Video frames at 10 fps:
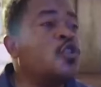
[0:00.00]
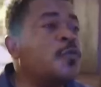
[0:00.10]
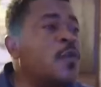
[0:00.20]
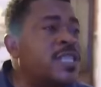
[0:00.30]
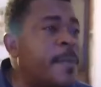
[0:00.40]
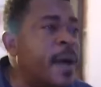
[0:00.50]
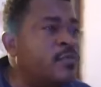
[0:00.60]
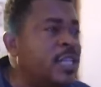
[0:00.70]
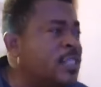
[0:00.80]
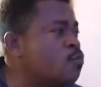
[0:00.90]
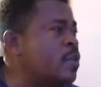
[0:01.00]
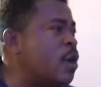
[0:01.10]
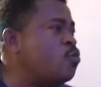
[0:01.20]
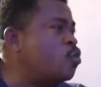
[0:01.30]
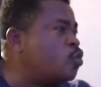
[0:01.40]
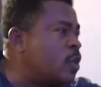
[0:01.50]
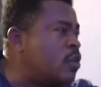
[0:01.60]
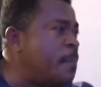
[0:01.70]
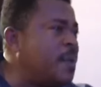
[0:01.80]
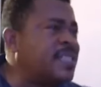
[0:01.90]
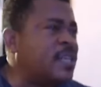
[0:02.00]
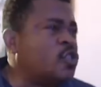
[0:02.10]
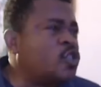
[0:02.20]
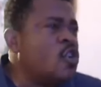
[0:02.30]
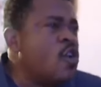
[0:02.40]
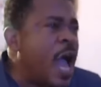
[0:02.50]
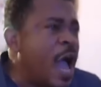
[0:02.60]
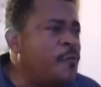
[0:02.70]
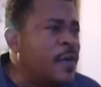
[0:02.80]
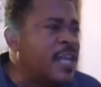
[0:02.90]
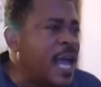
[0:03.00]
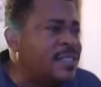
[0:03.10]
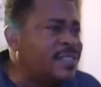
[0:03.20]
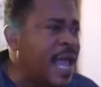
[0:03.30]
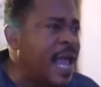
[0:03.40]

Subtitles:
you just forget about this? We can go to another place and just have a nice